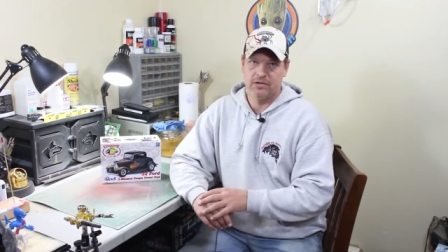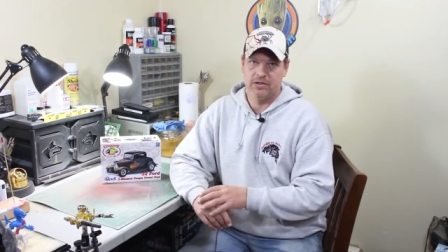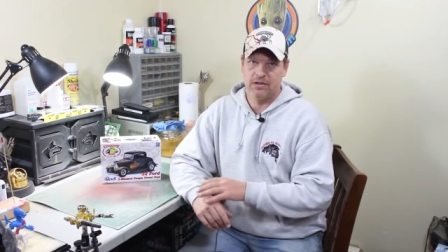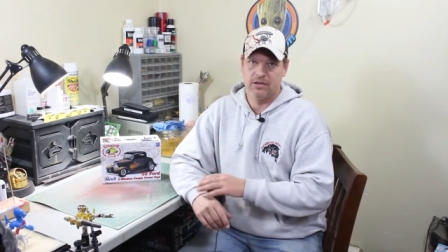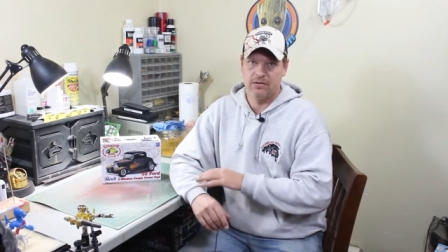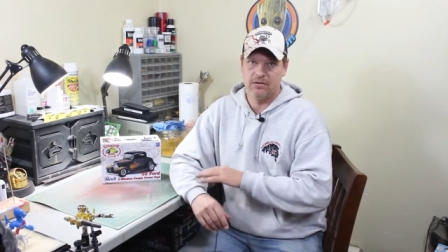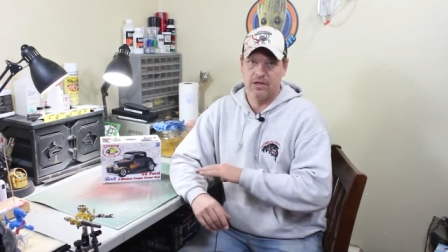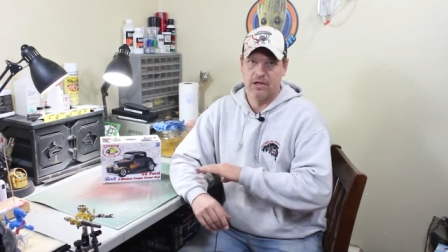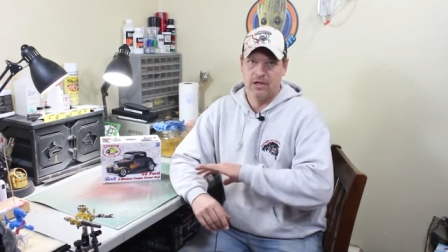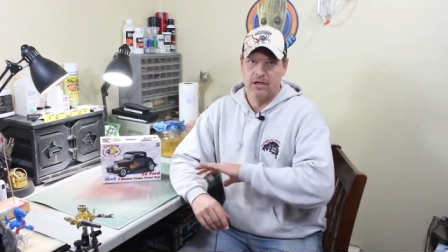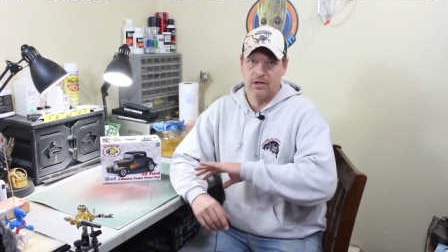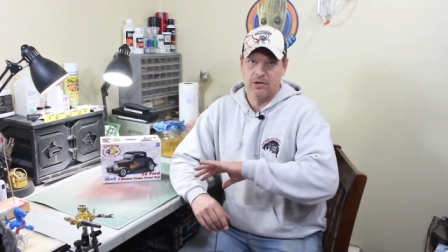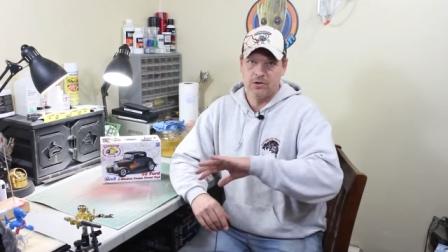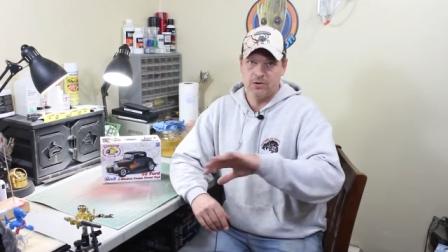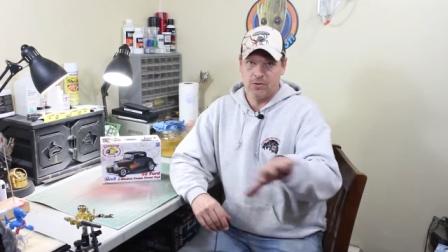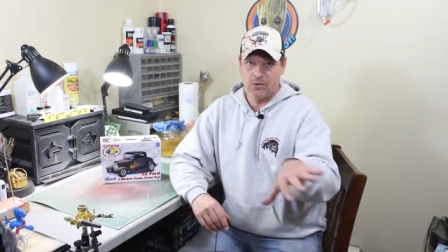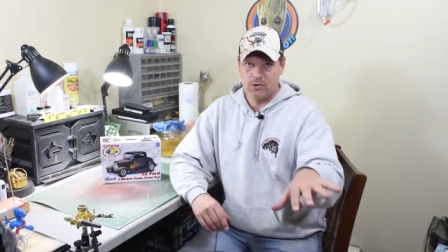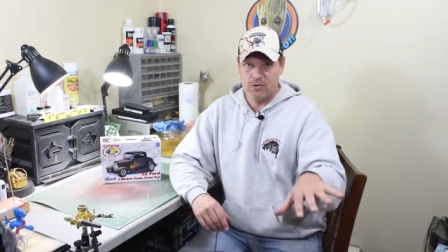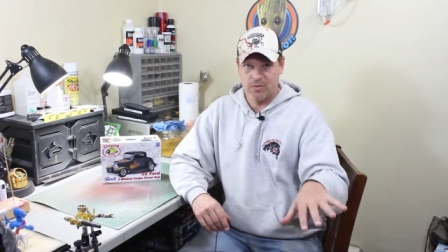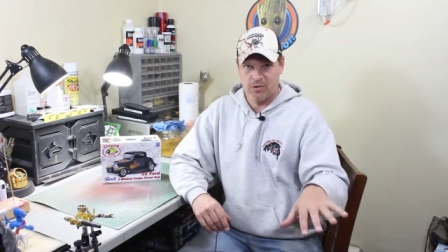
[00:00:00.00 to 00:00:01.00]
so
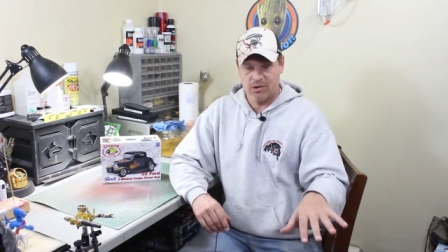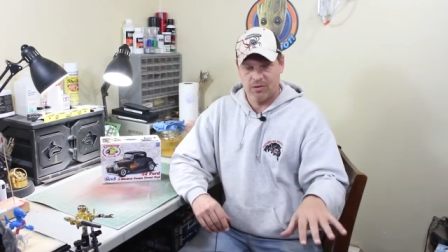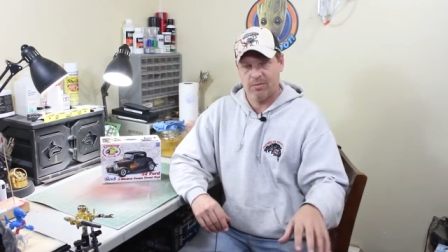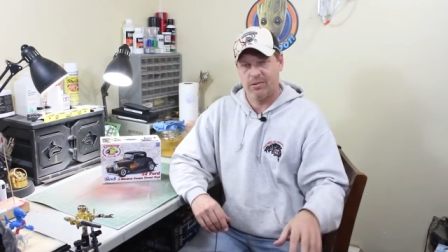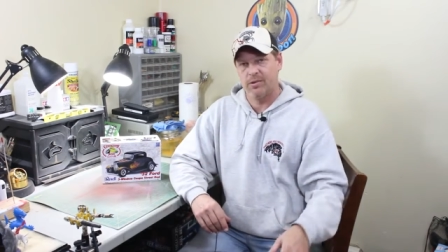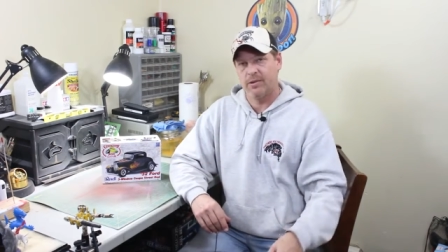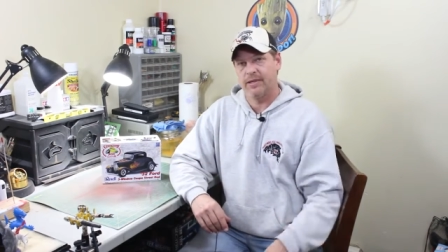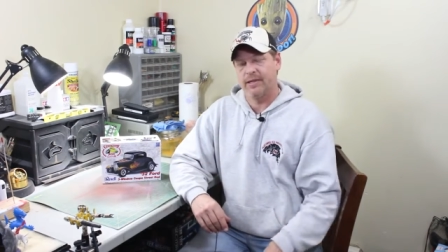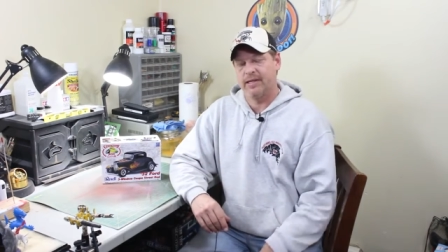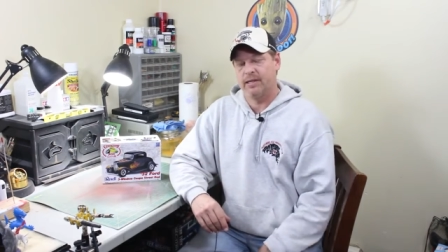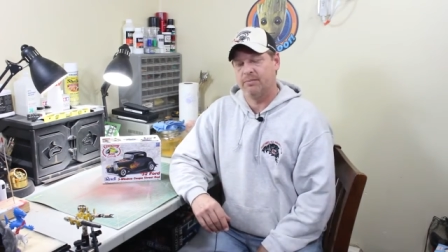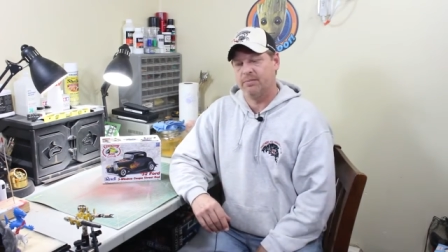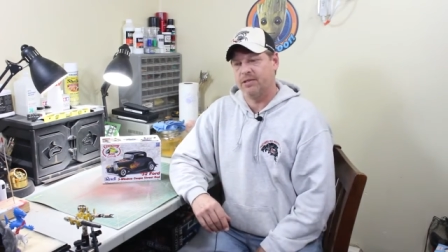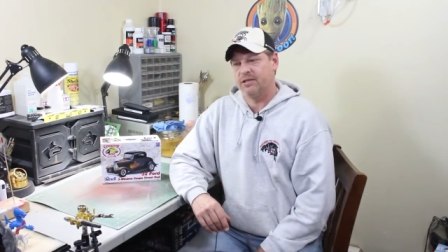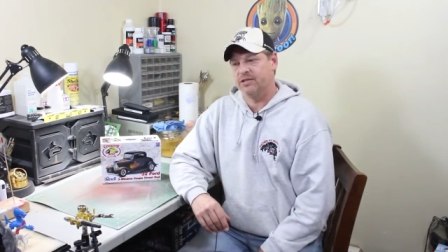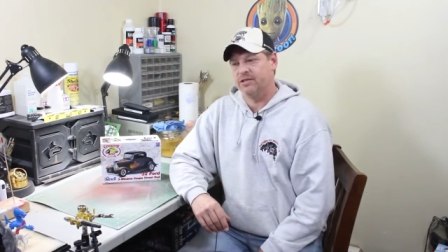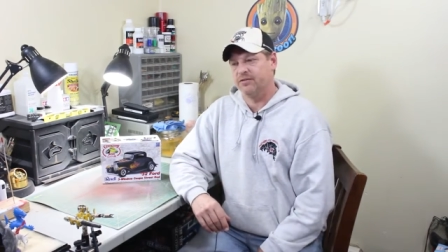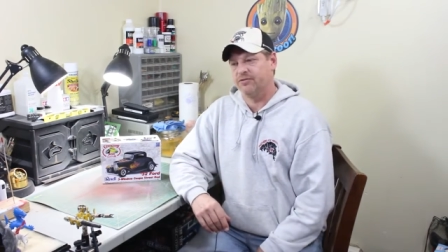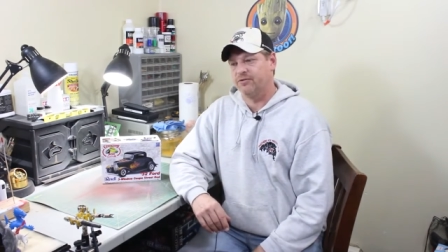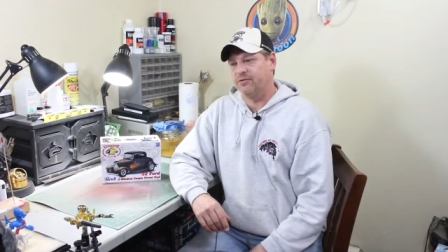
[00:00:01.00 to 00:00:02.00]
school's more important than
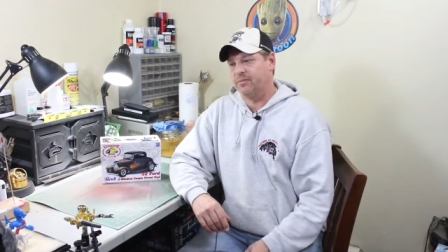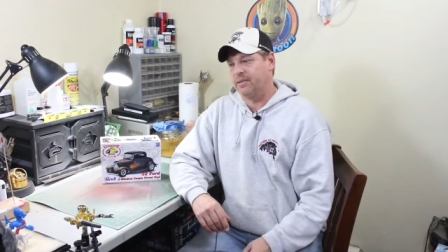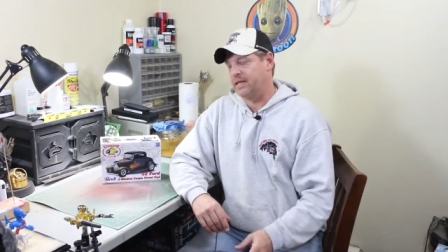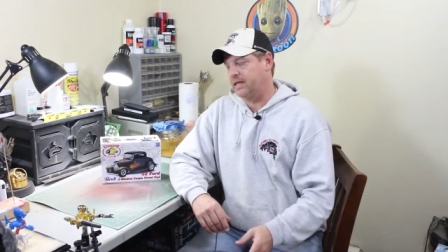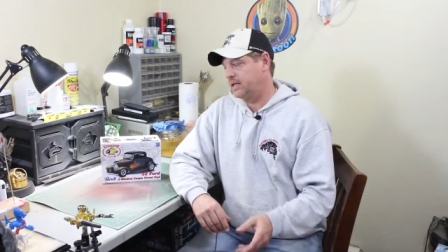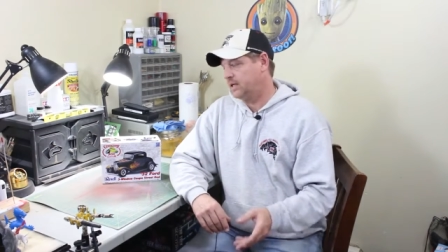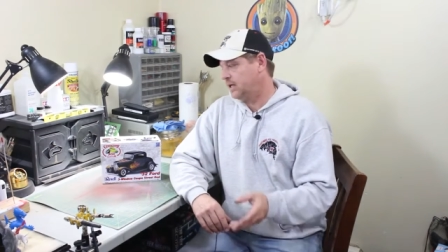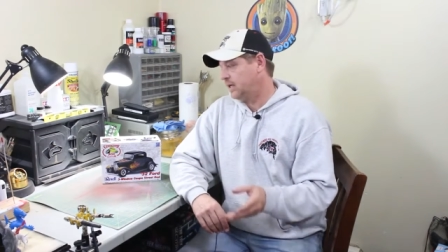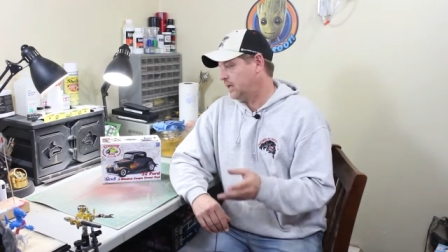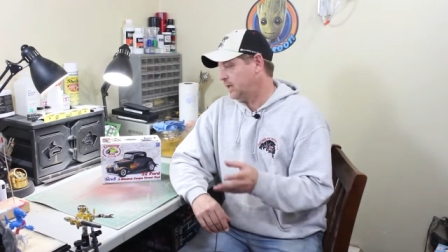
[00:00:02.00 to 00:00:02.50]
building for me.